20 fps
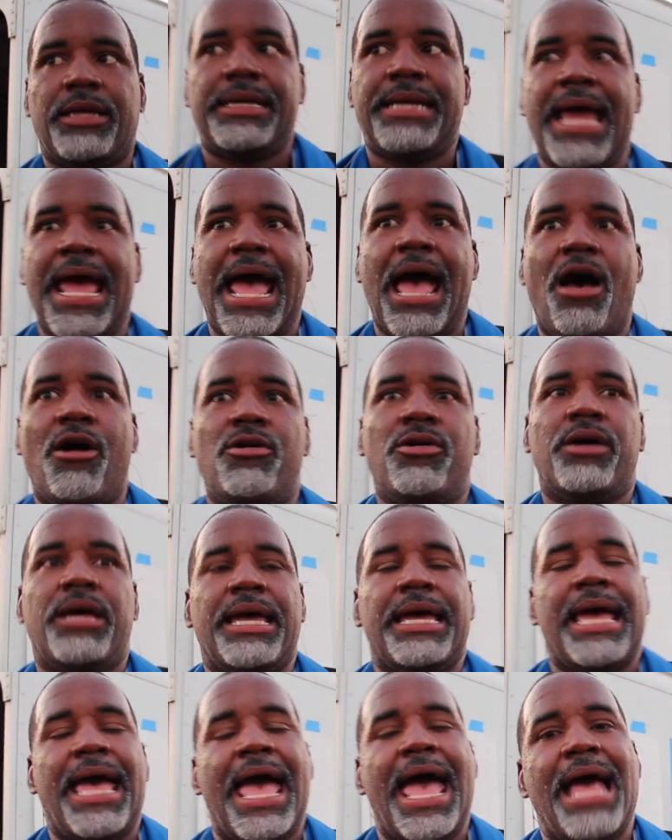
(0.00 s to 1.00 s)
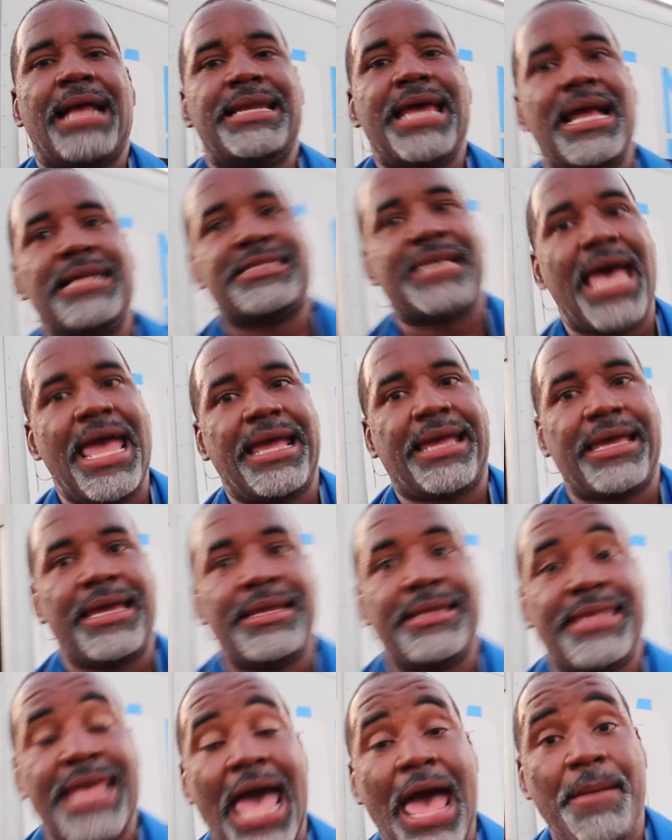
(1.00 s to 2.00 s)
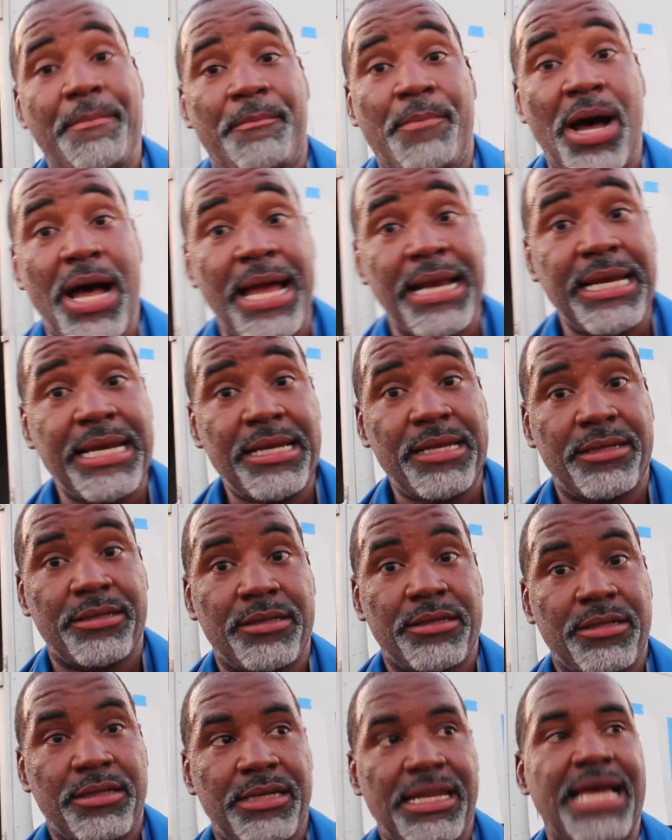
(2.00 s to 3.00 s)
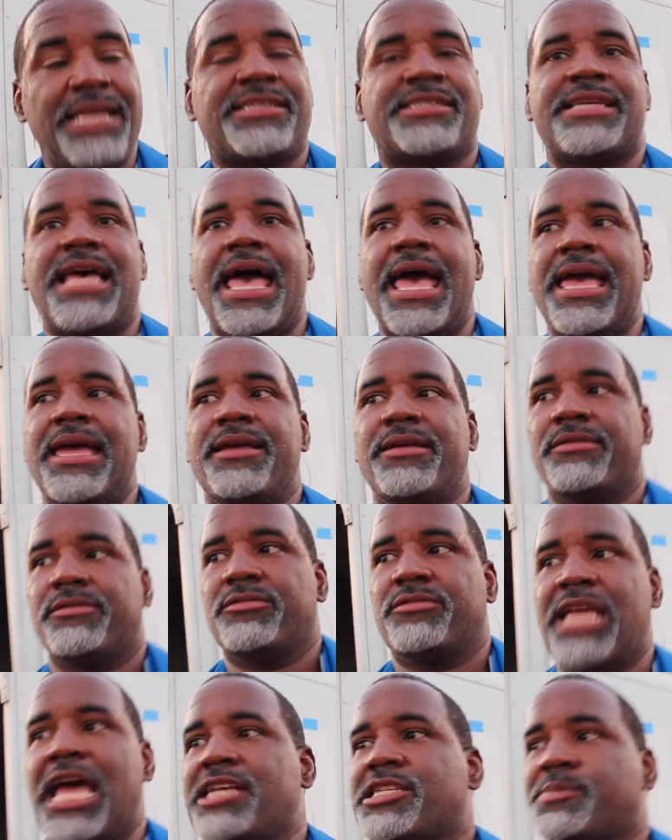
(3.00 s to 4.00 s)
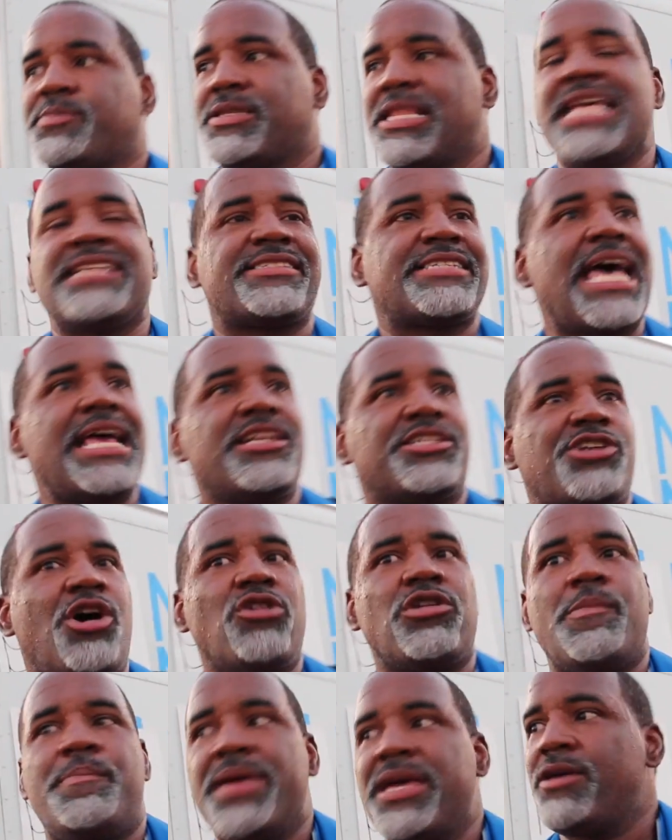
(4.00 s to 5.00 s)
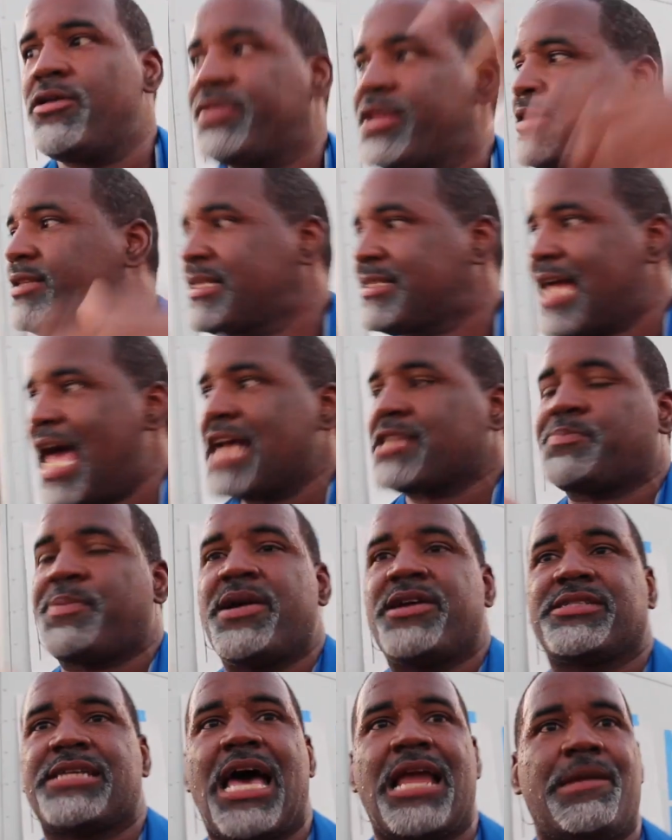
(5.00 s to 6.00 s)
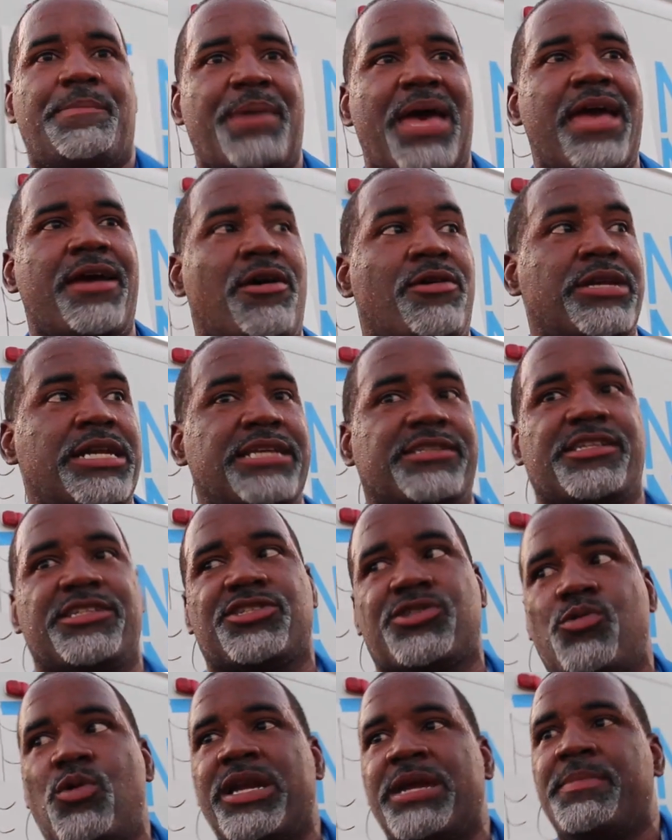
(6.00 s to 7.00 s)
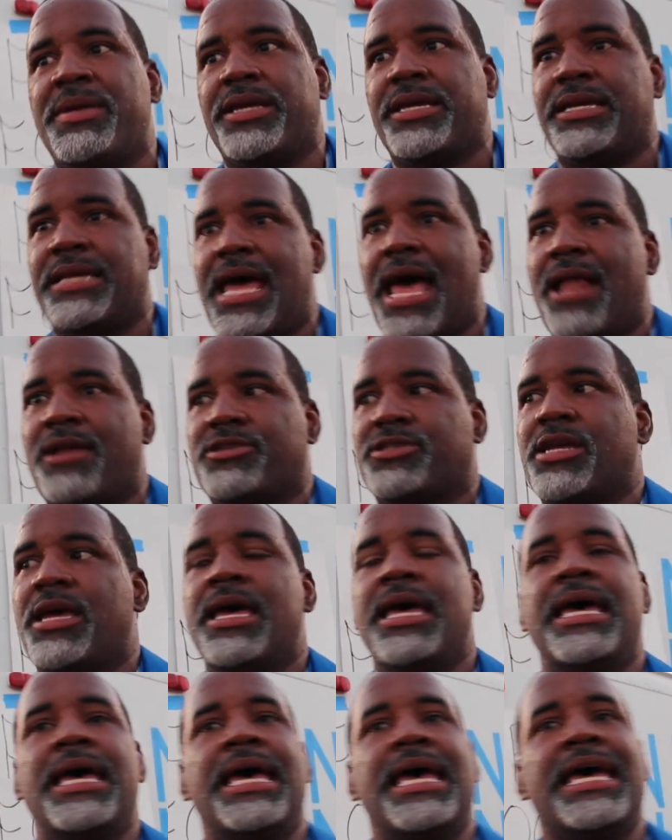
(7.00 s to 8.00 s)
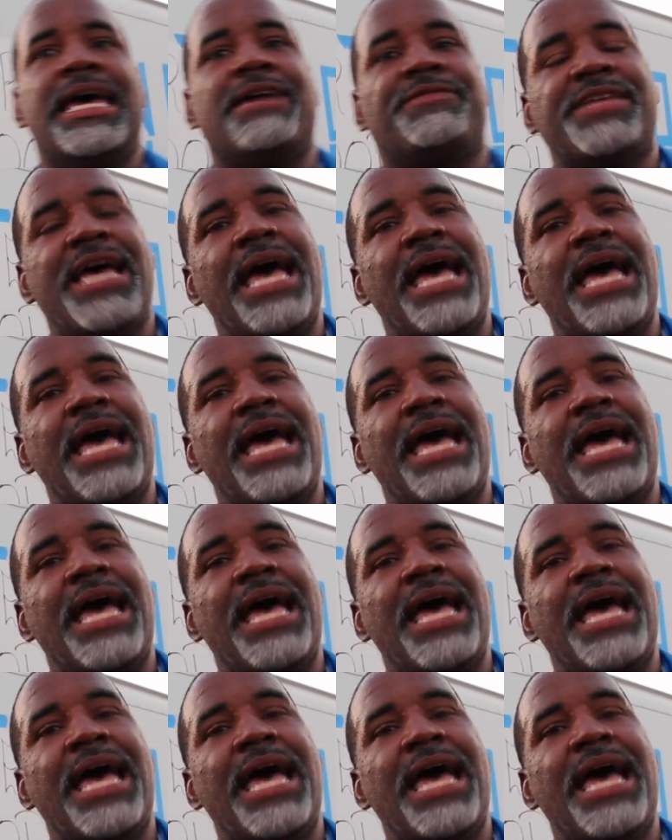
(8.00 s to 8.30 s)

Now, had they taken that money, let's say the total bill that the taxpayers got to pay on this is $20 million. If